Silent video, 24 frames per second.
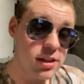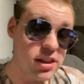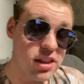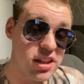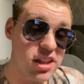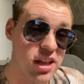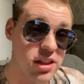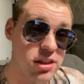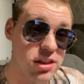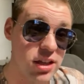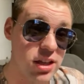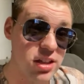
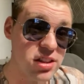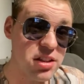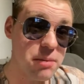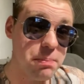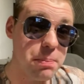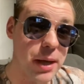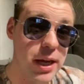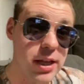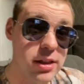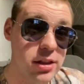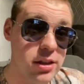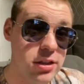get the
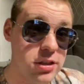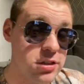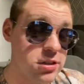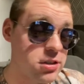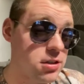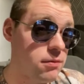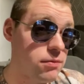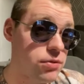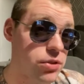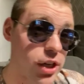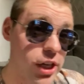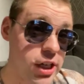
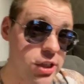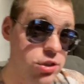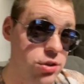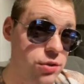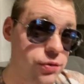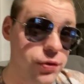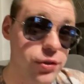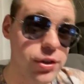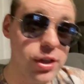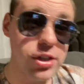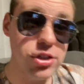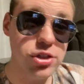independents. Nigel
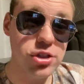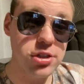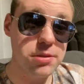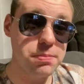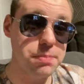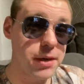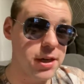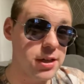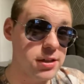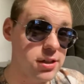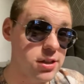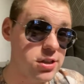Farage's
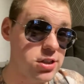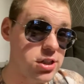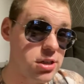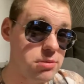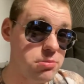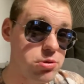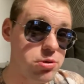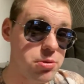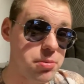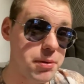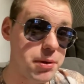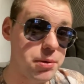party
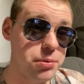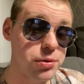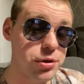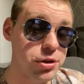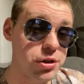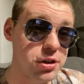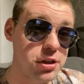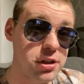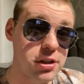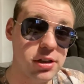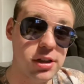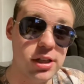seems to be one
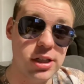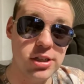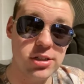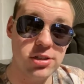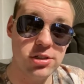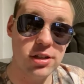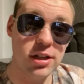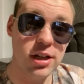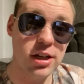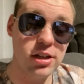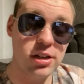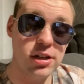of the
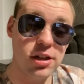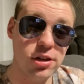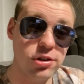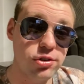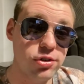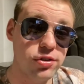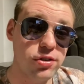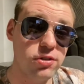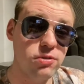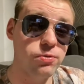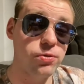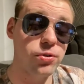least
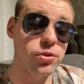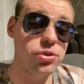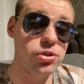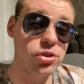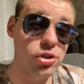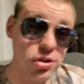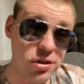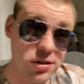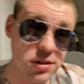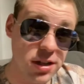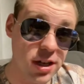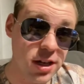encouraging for
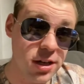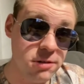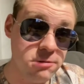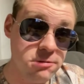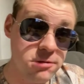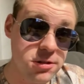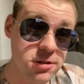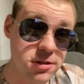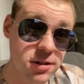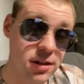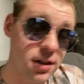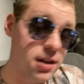
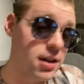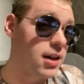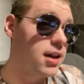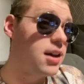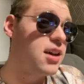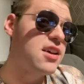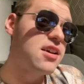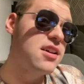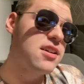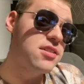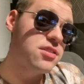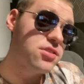lockdowns,
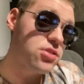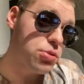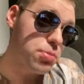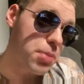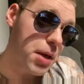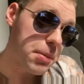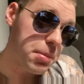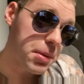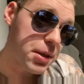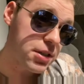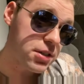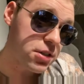so
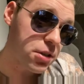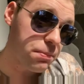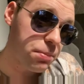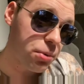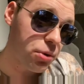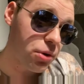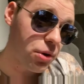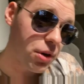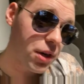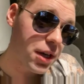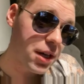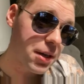maybe
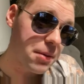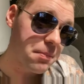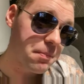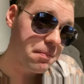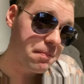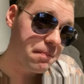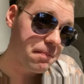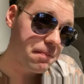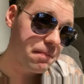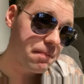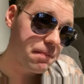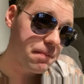support him.
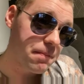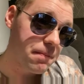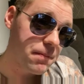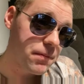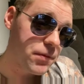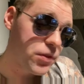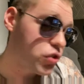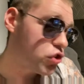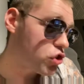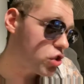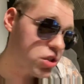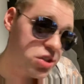
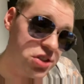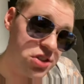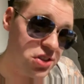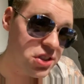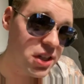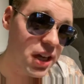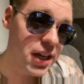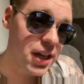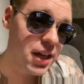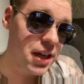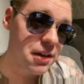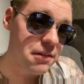Just
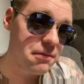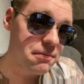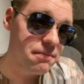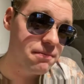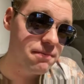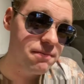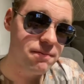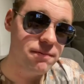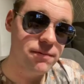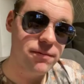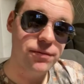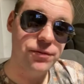saying.
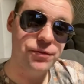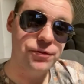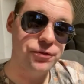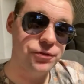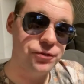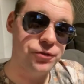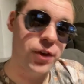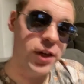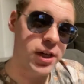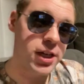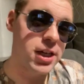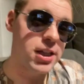
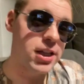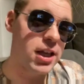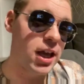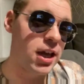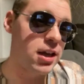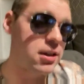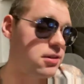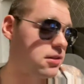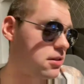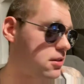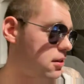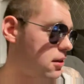Fucking
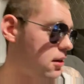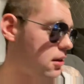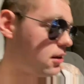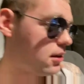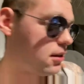hint.